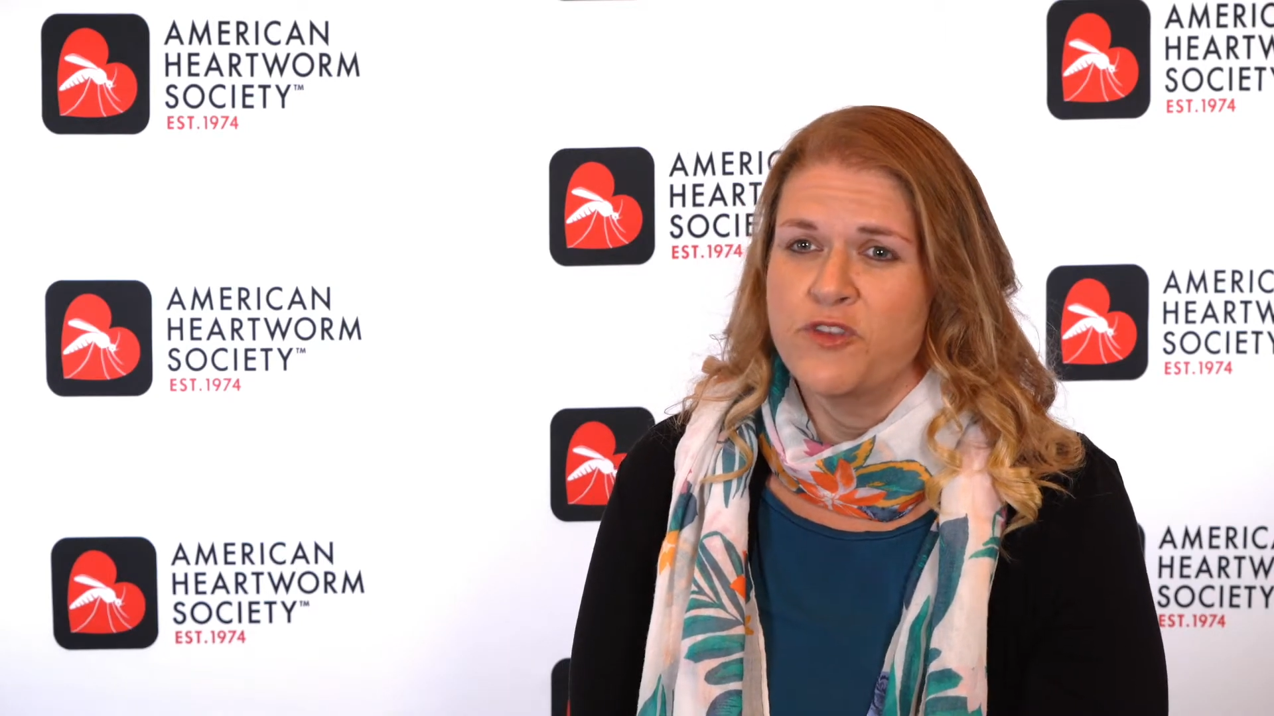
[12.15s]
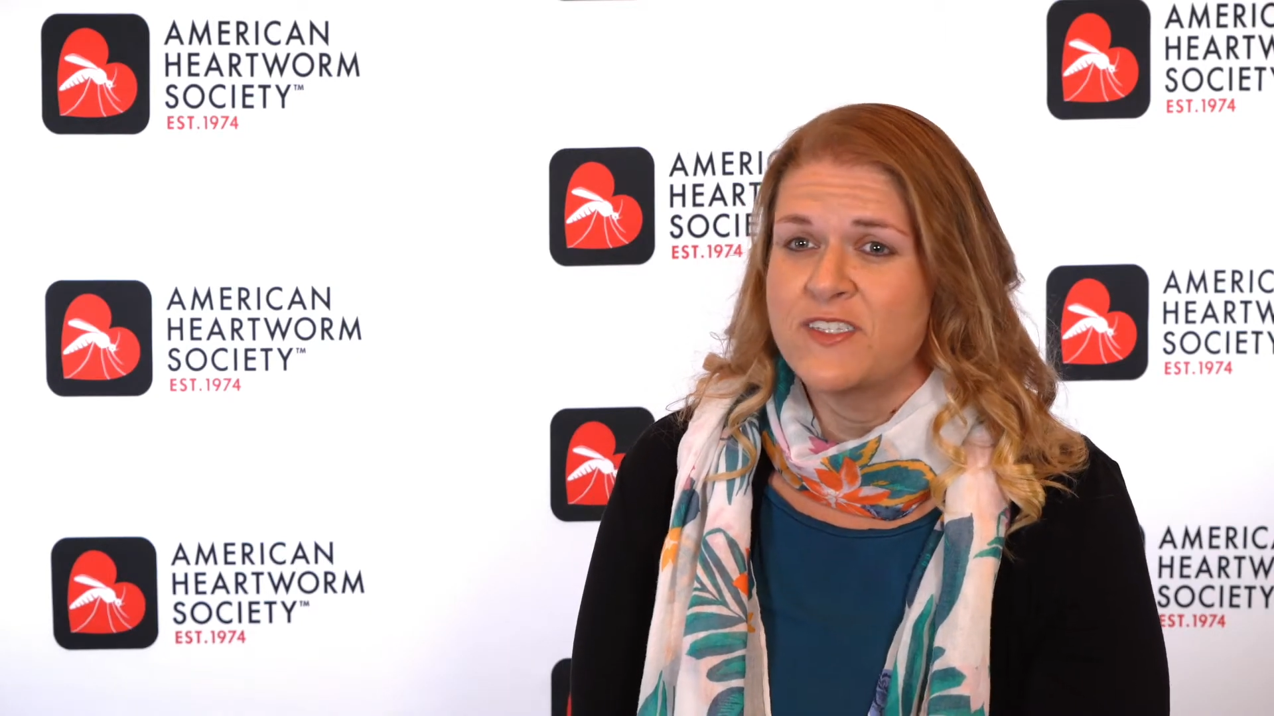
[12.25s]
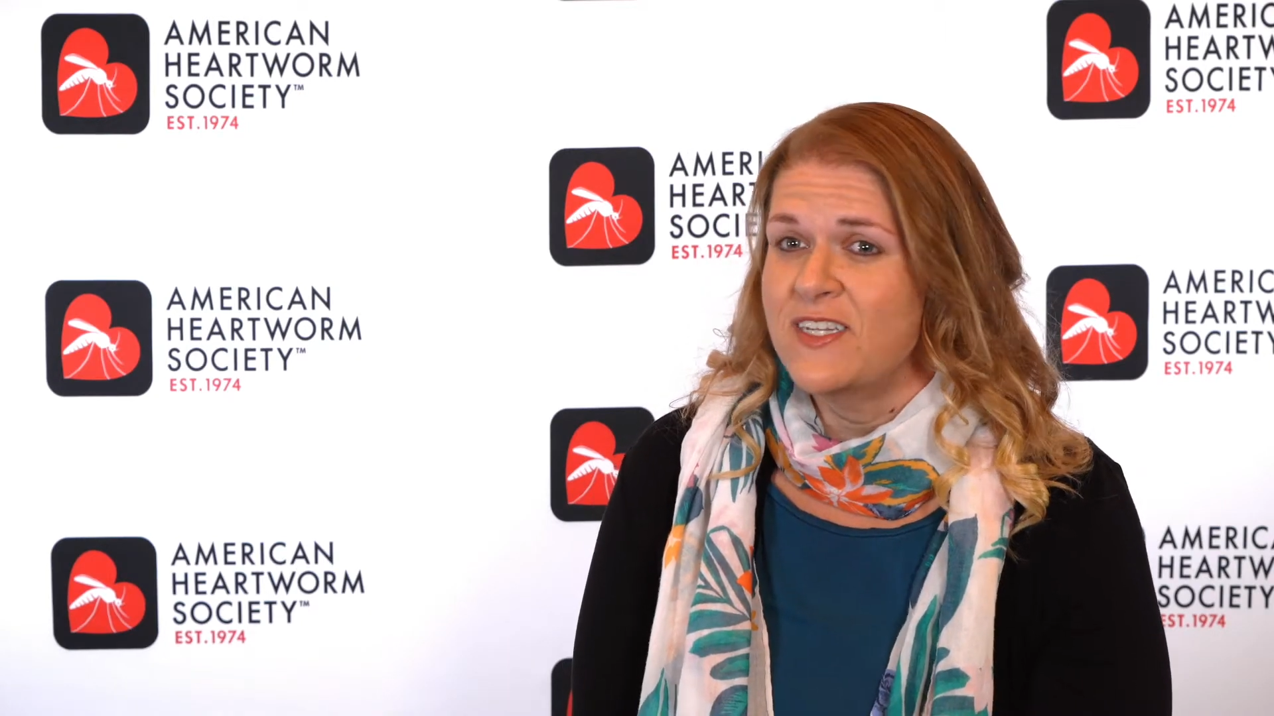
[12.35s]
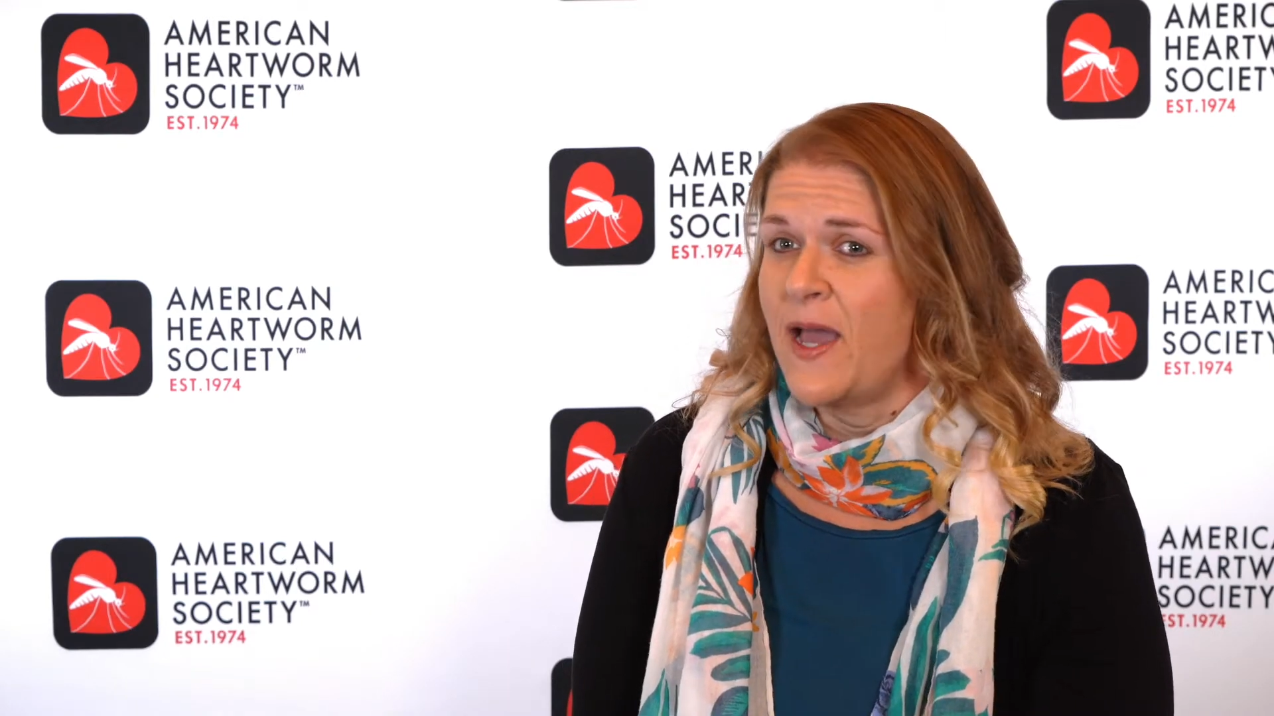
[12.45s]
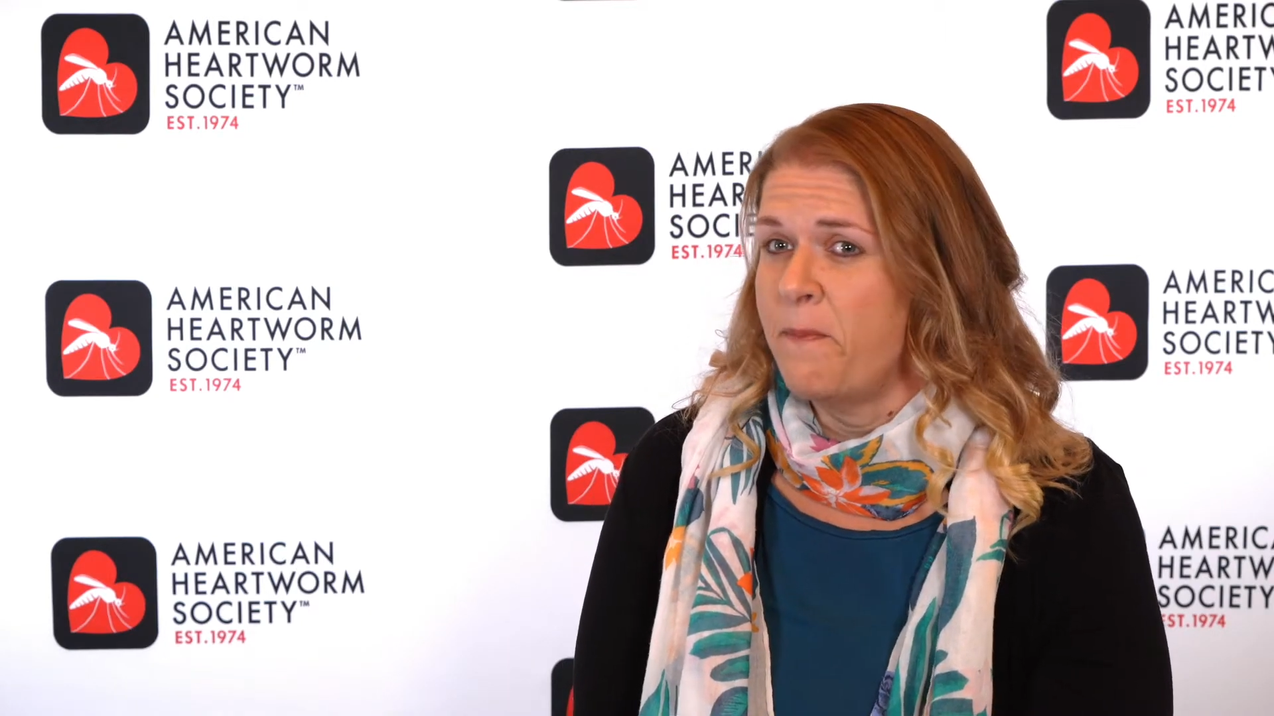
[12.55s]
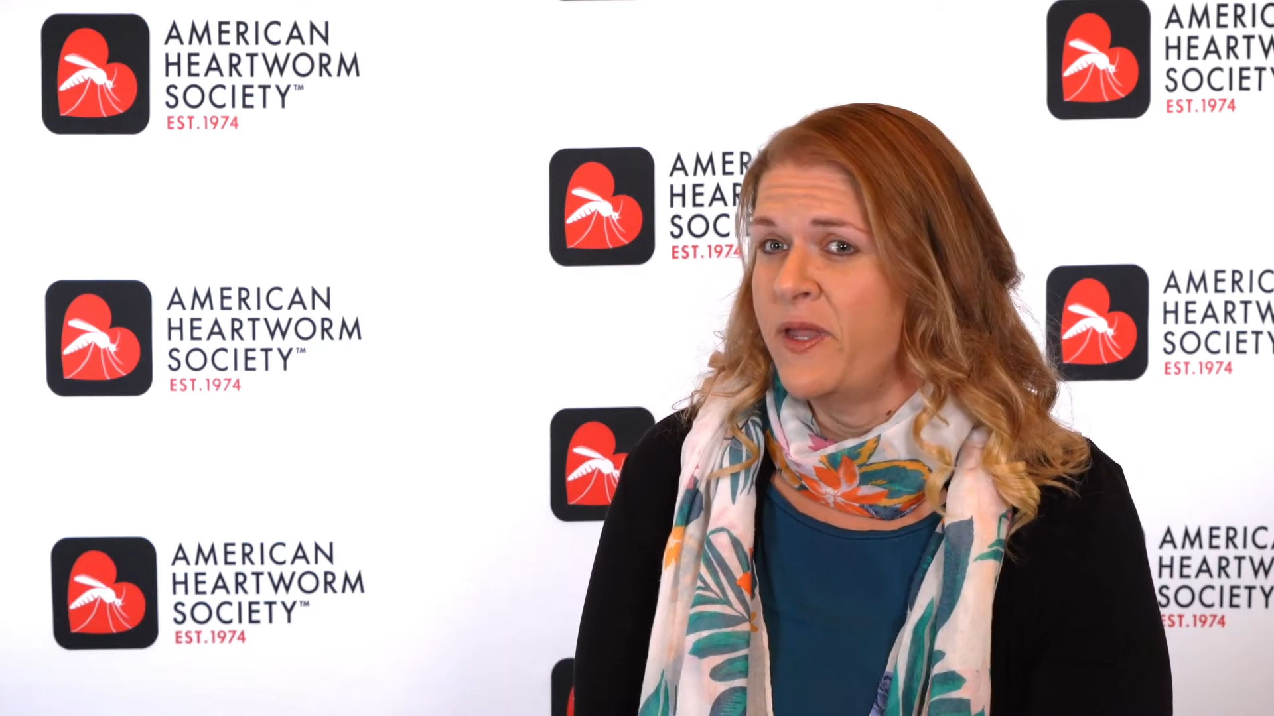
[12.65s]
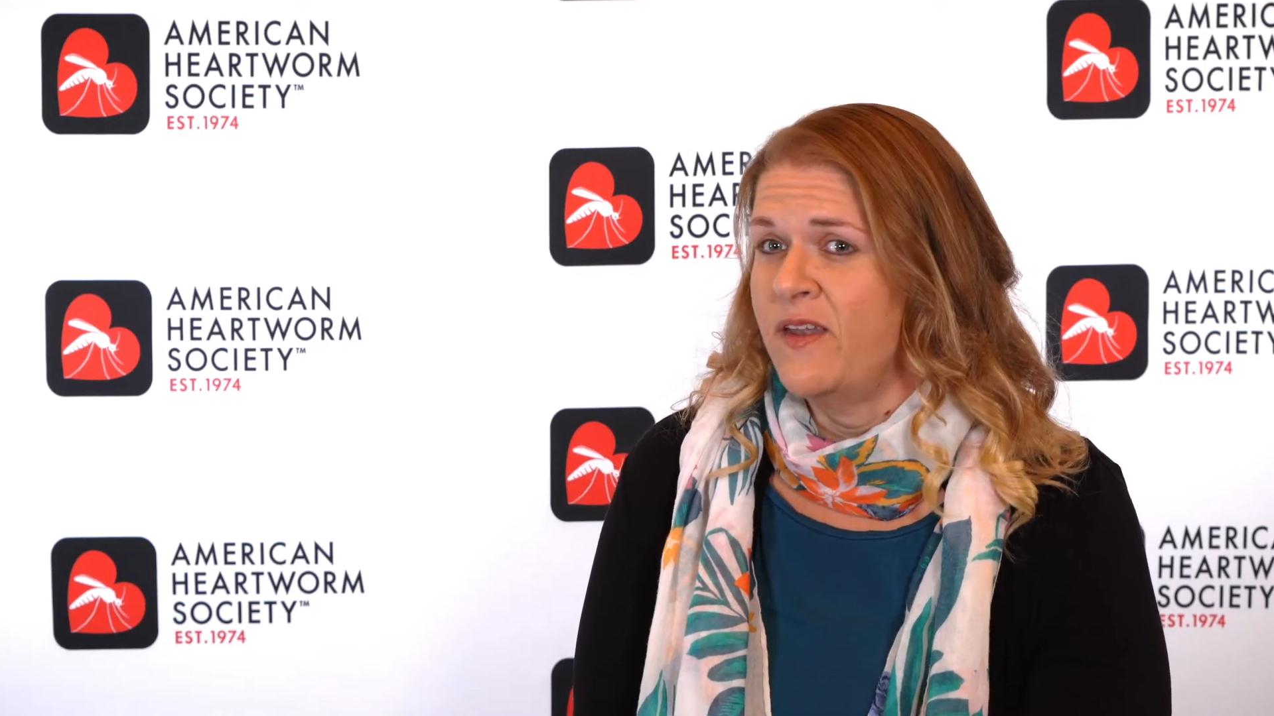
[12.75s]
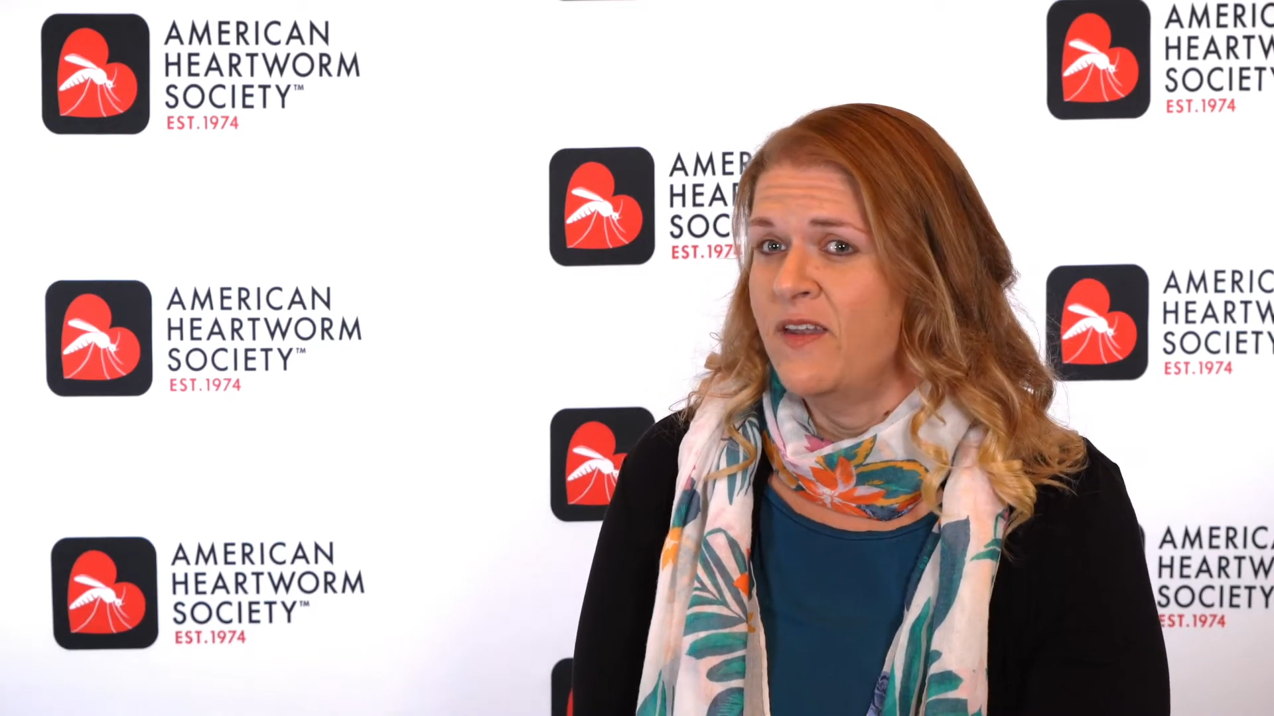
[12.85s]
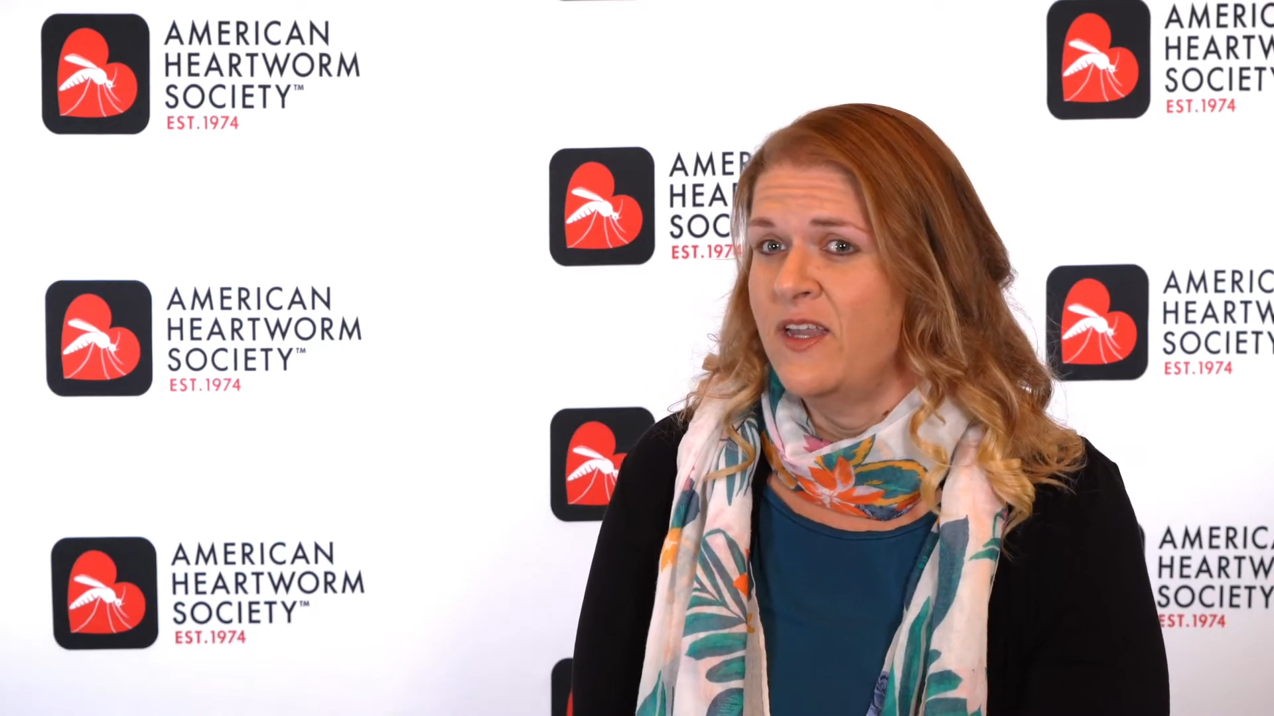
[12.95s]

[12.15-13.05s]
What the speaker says: this can happen